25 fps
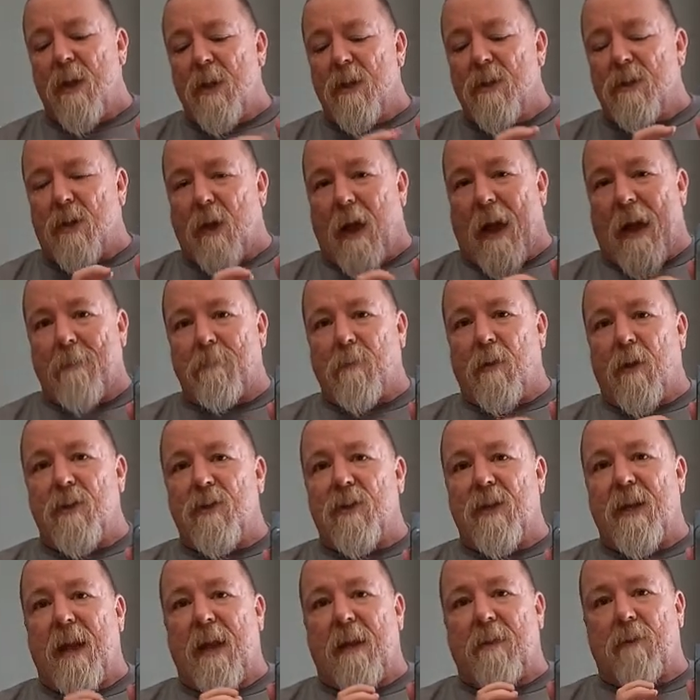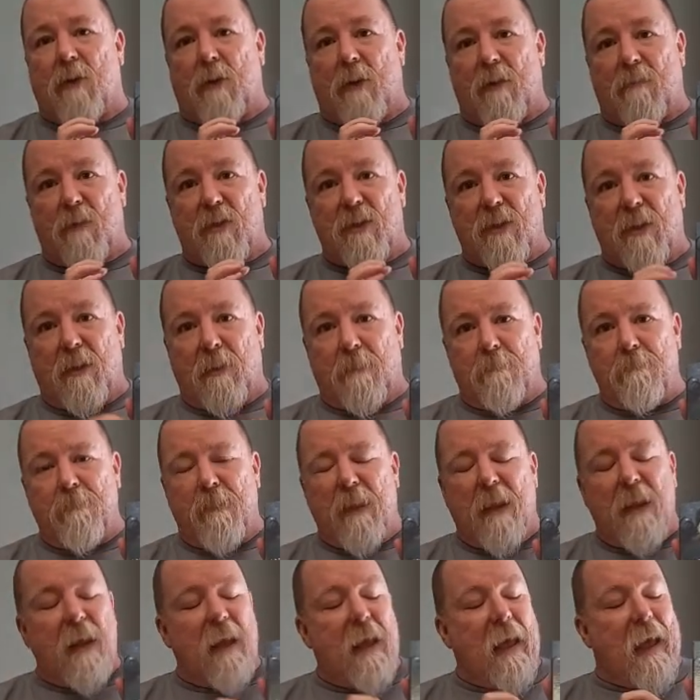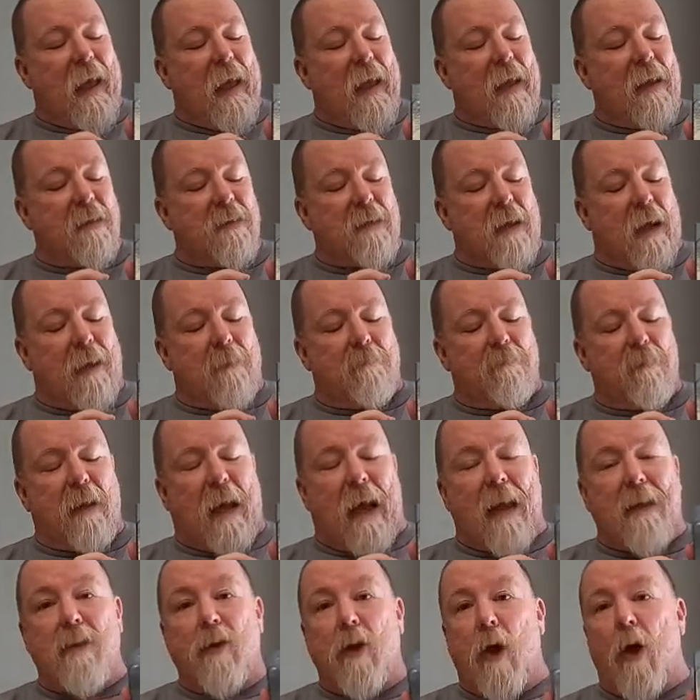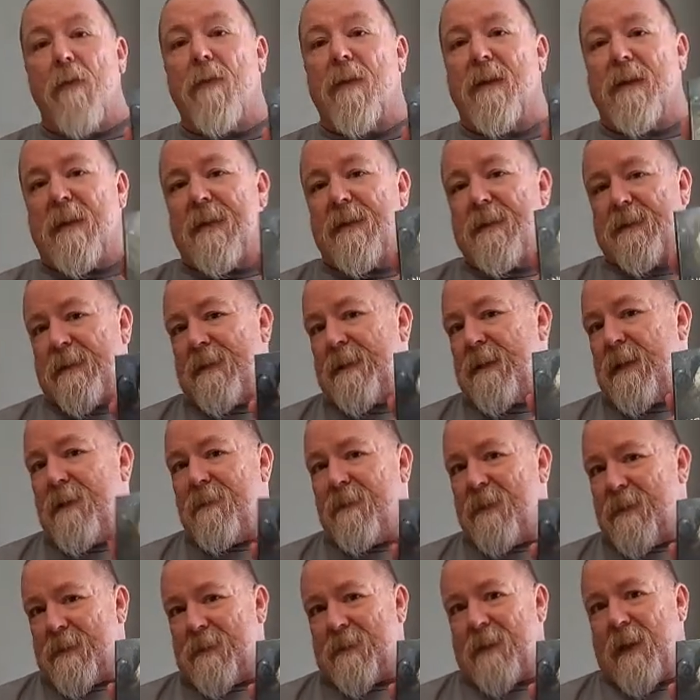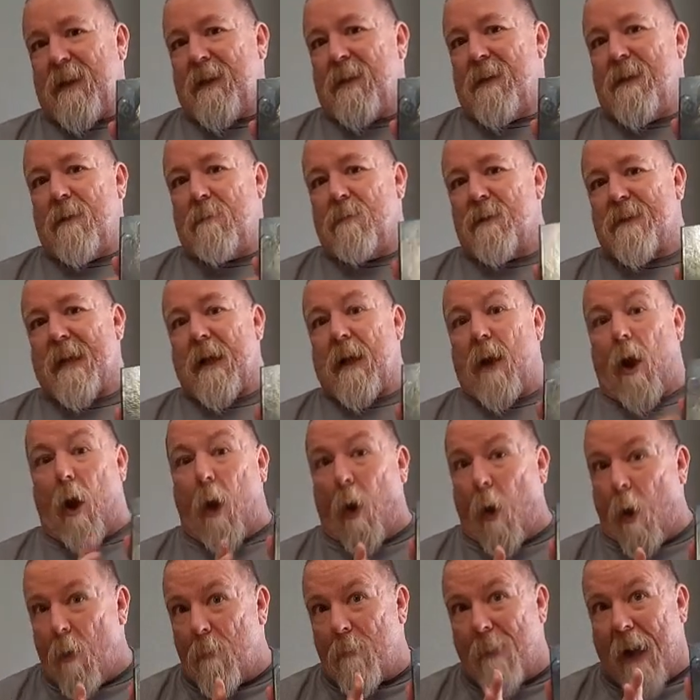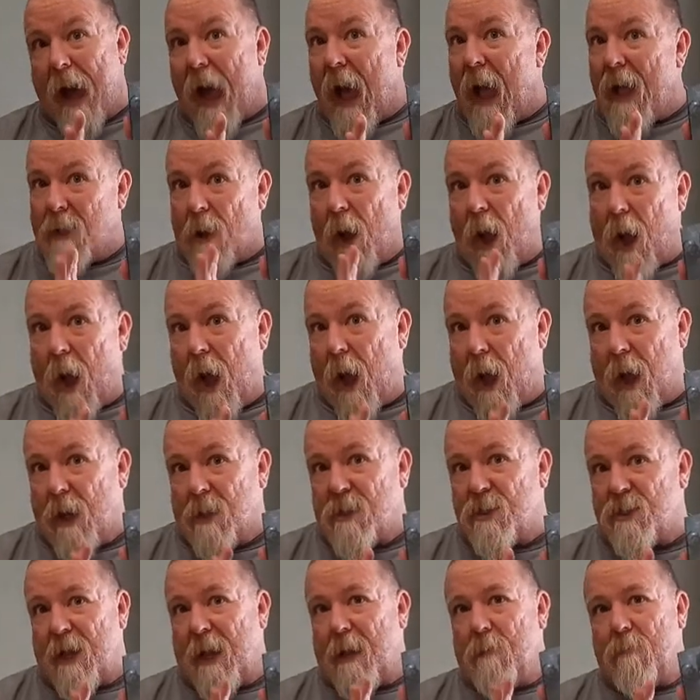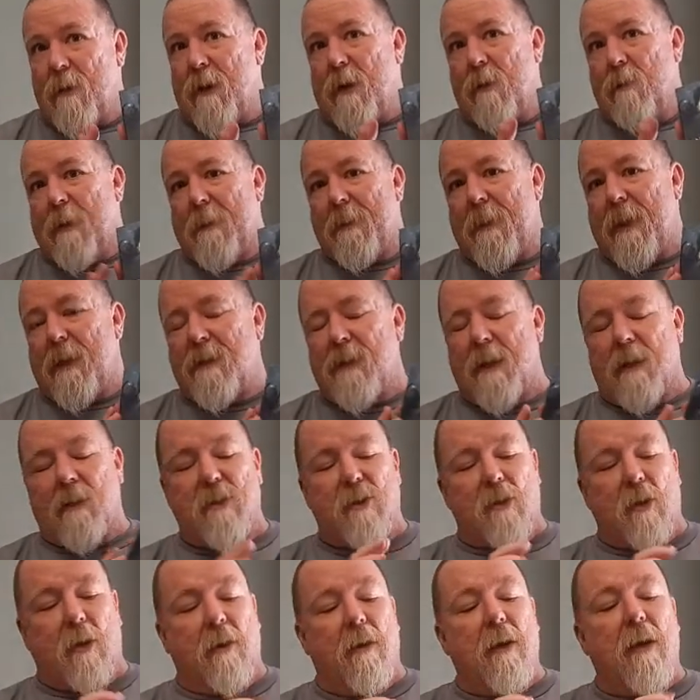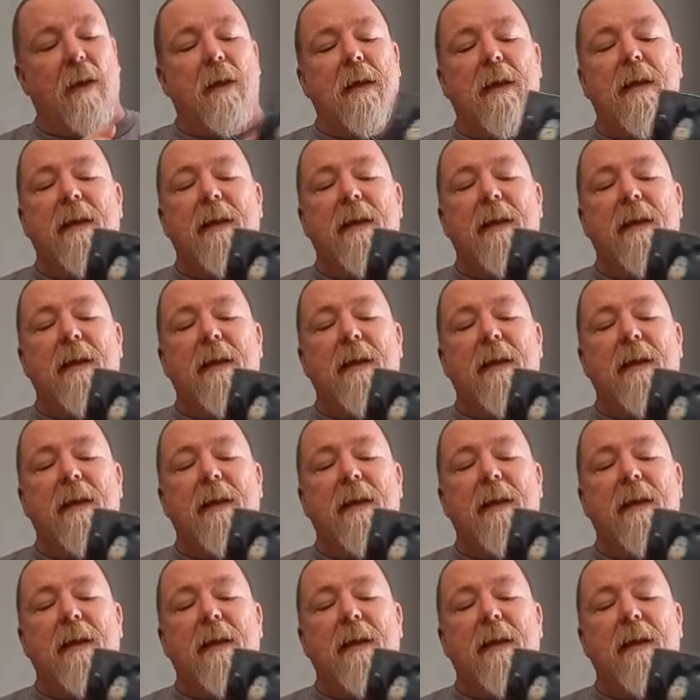So I'm going to hand it over to him, and I know that he has seen this deck and he was like, oh my gosh, I really want that deck. So